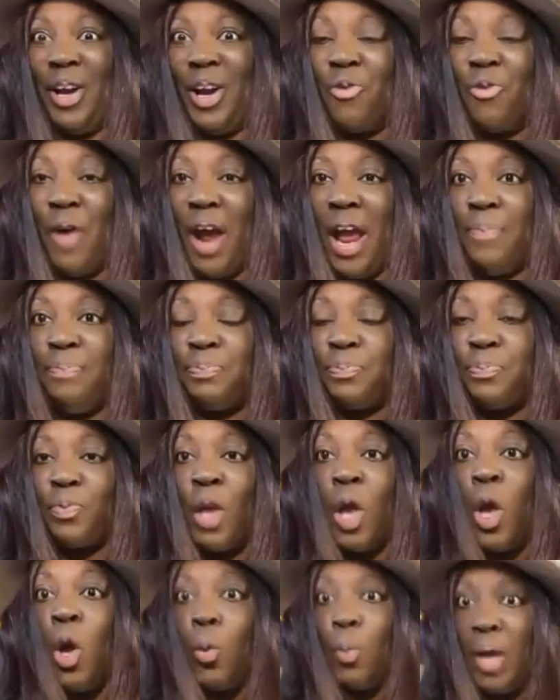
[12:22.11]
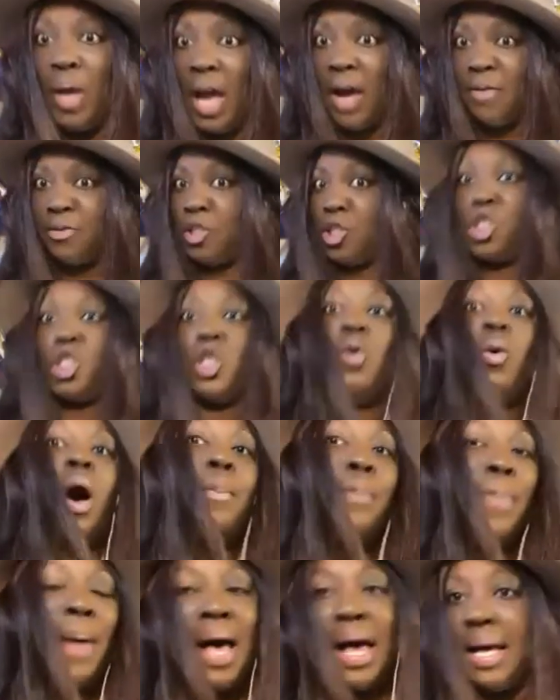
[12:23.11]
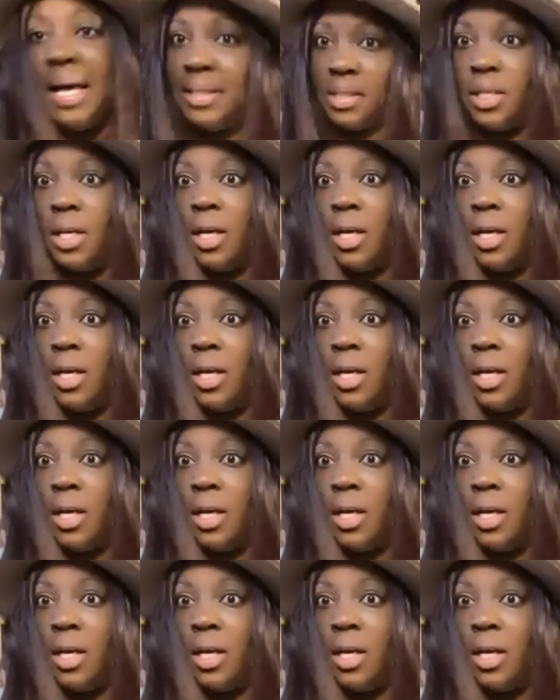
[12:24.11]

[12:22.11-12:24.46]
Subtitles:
right? We have to show up as